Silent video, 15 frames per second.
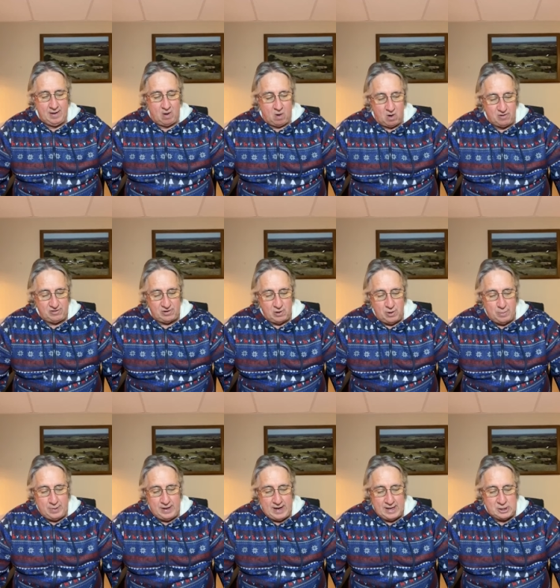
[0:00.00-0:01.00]
Also,
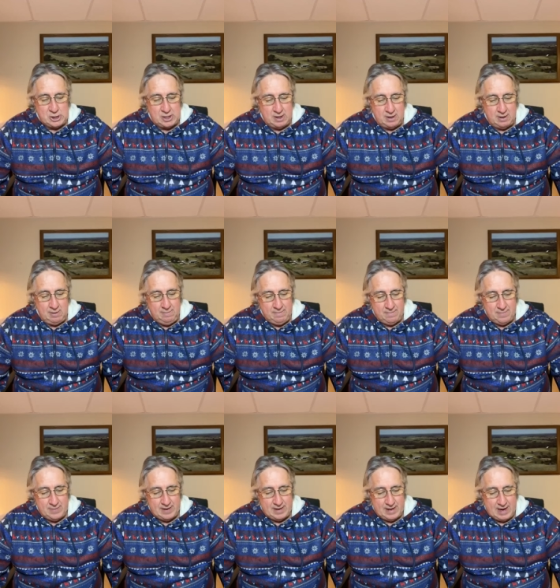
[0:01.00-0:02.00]
the pH here
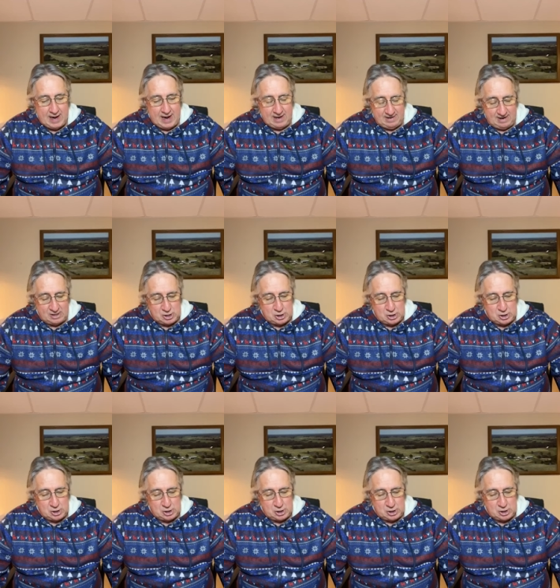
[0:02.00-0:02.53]
uh,